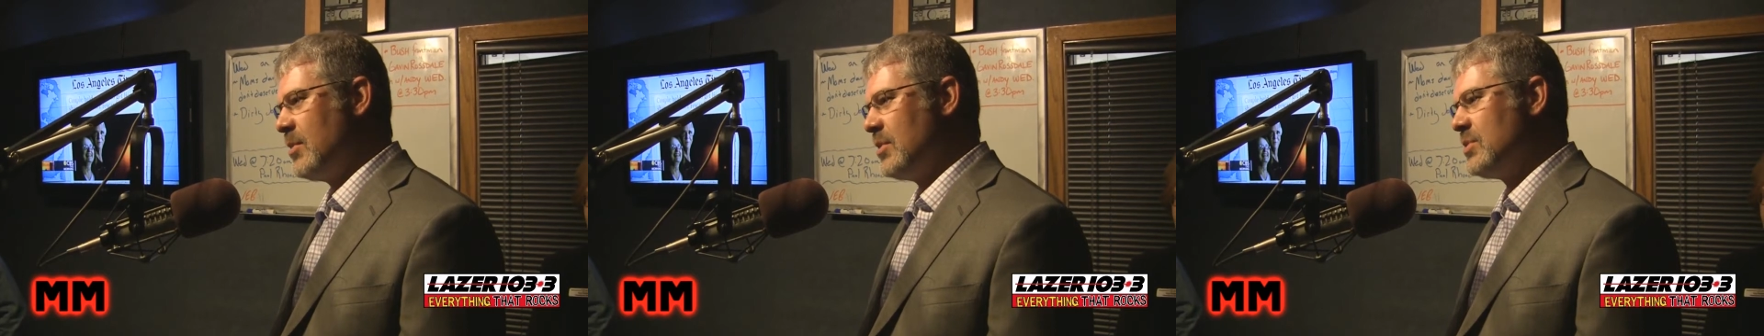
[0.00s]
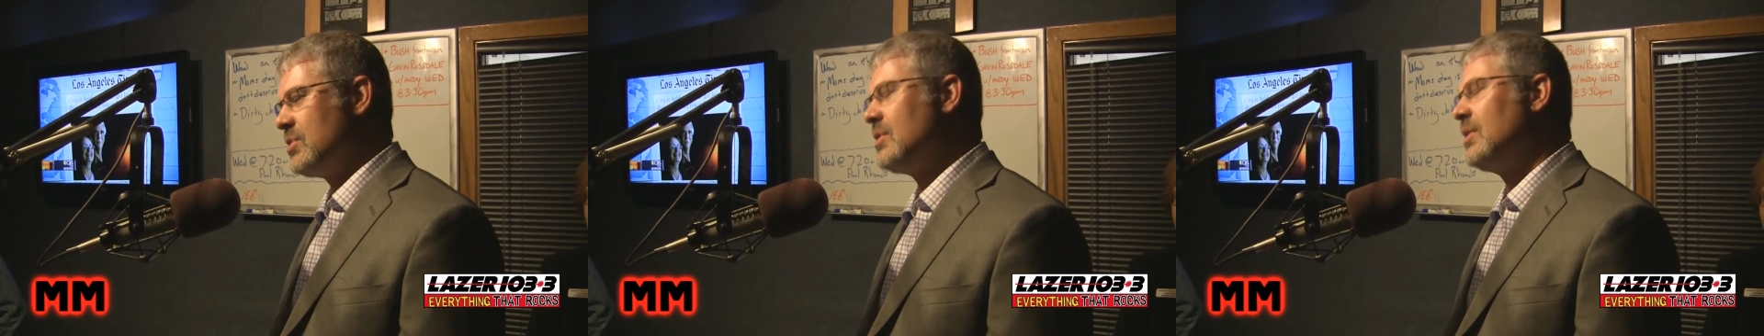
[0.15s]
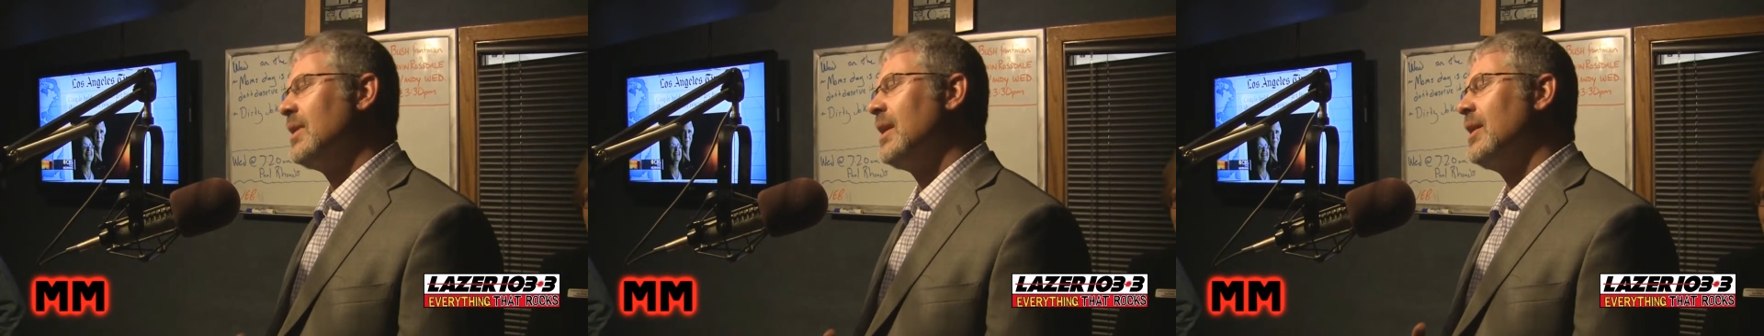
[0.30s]

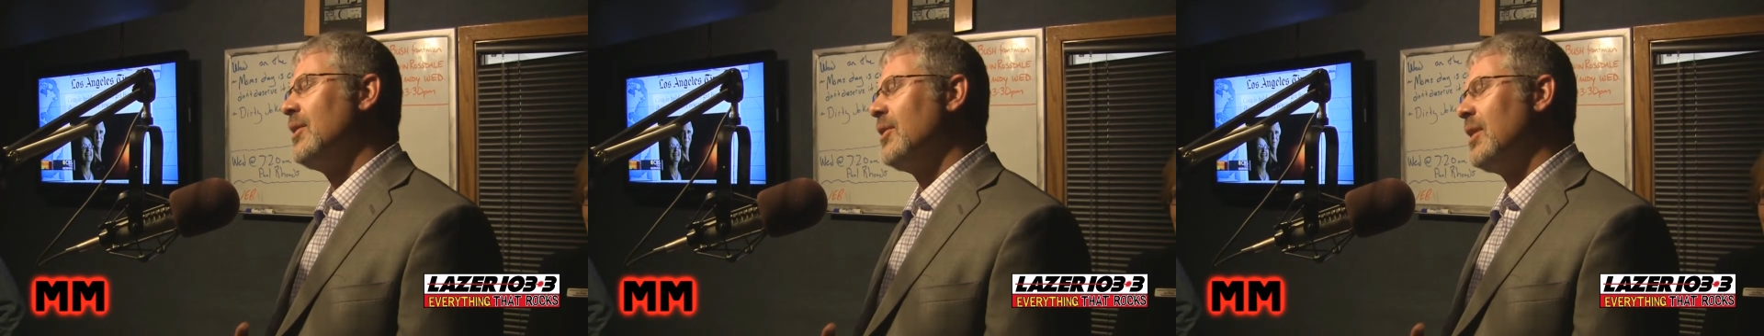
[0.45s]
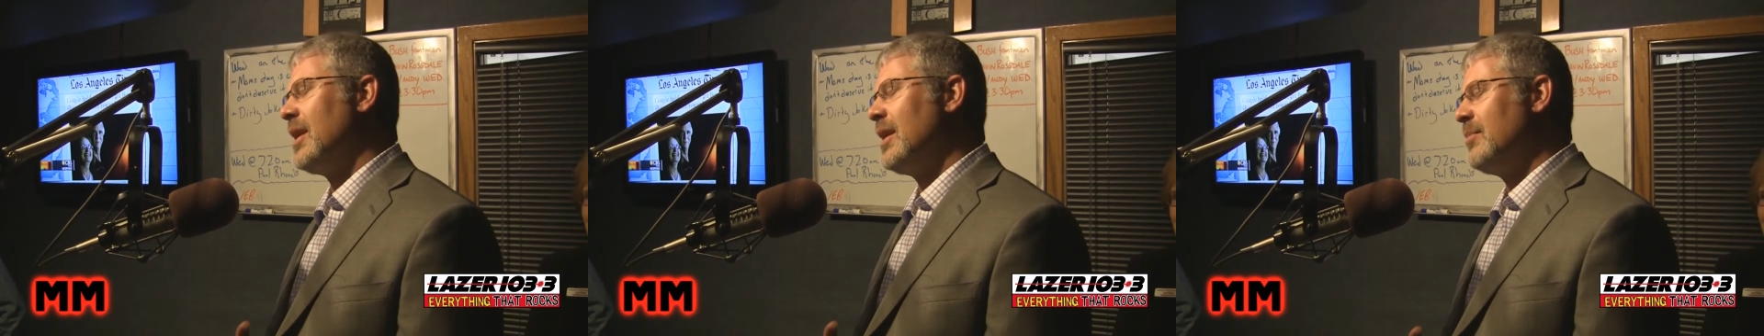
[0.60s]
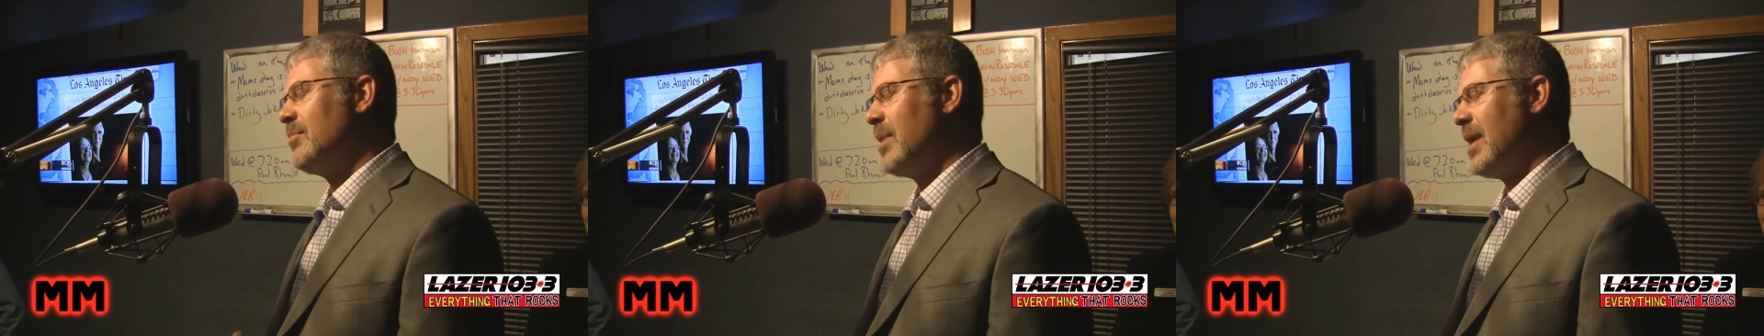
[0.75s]
and she laid
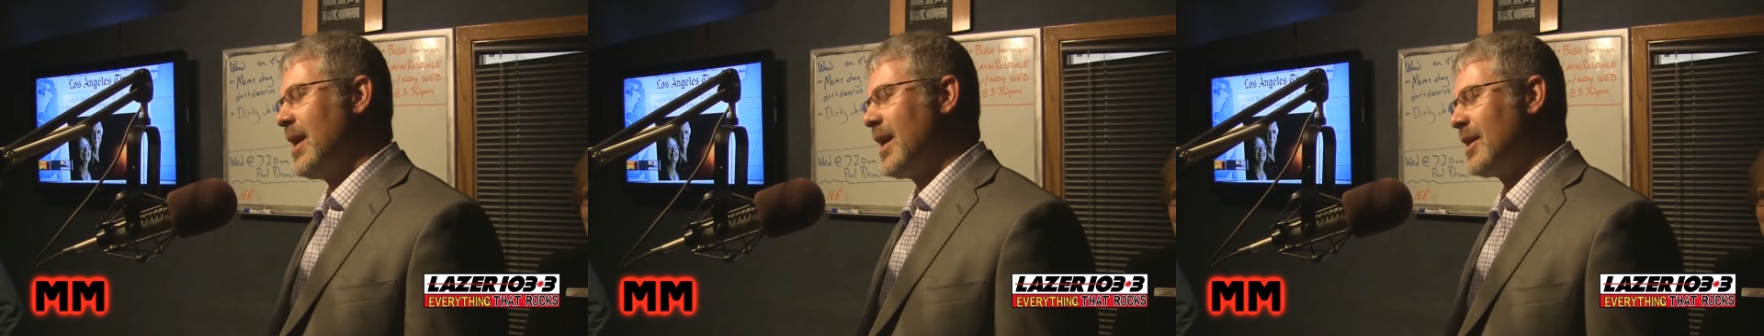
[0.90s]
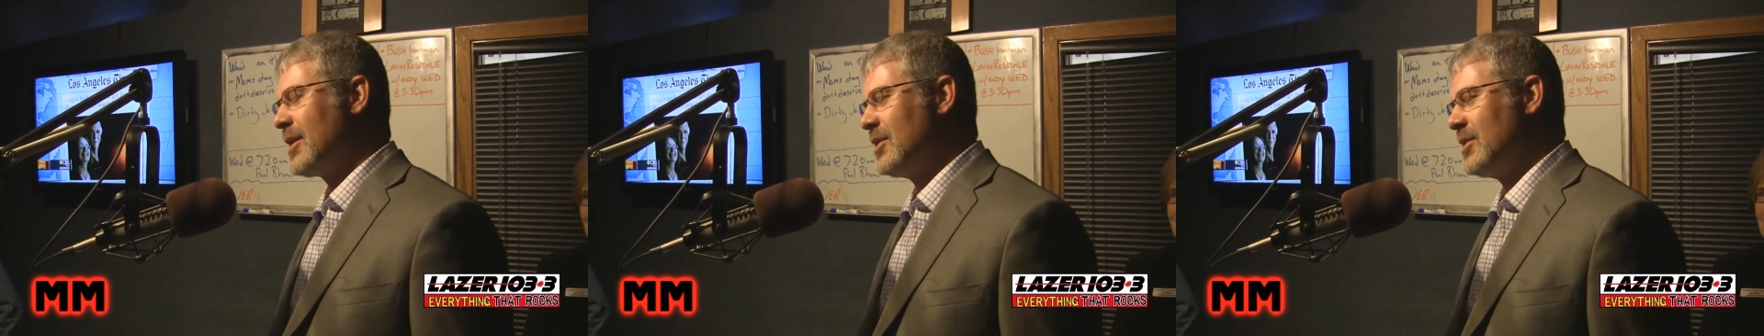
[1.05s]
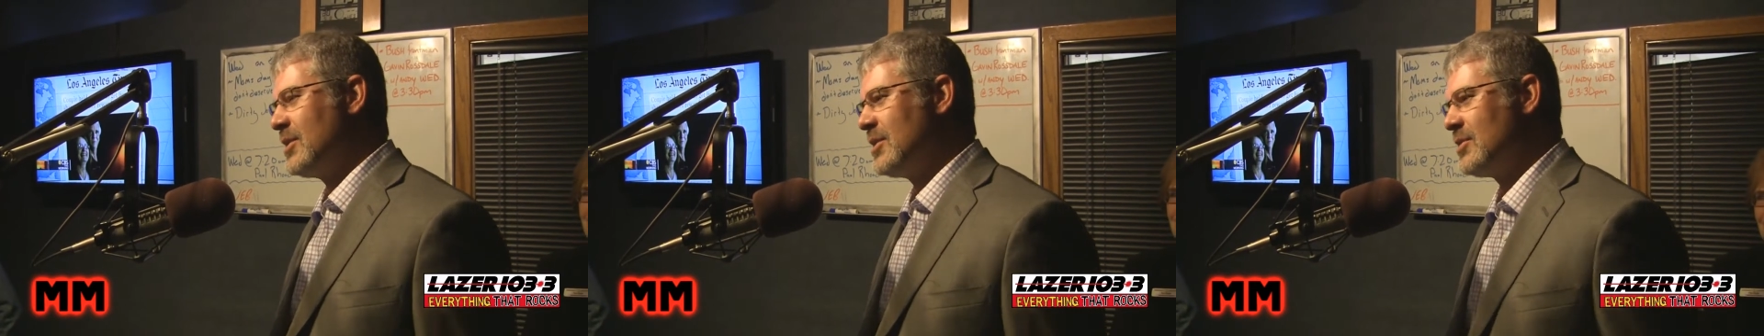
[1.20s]
her head
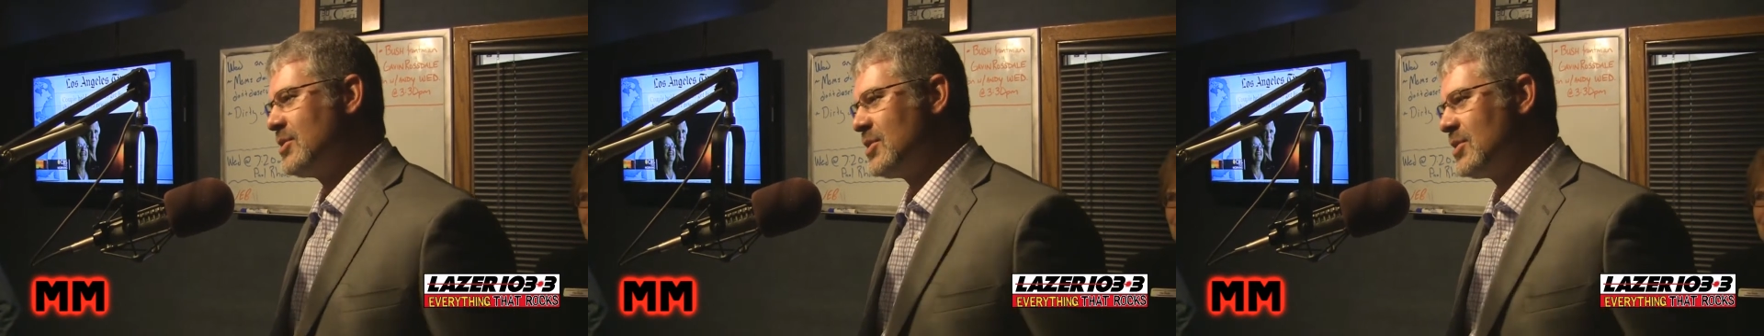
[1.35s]
back and